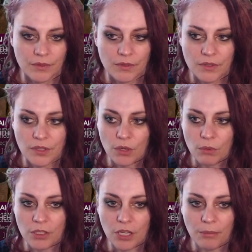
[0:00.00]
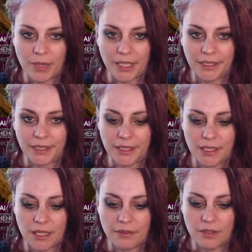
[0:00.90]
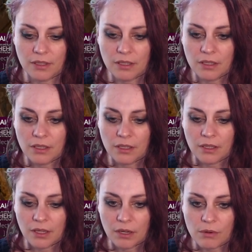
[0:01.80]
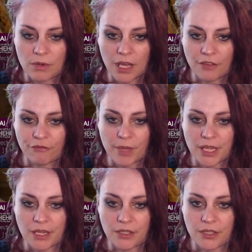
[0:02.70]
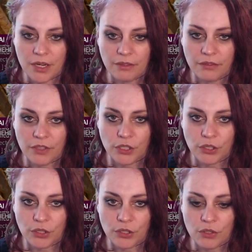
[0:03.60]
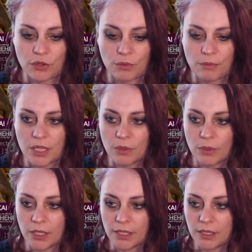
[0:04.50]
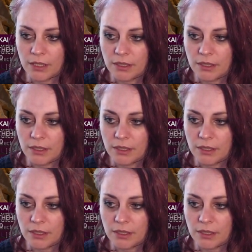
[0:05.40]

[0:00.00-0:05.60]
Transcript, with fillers: So we'll come back at that level. We will have many other adventure to do meanwhile.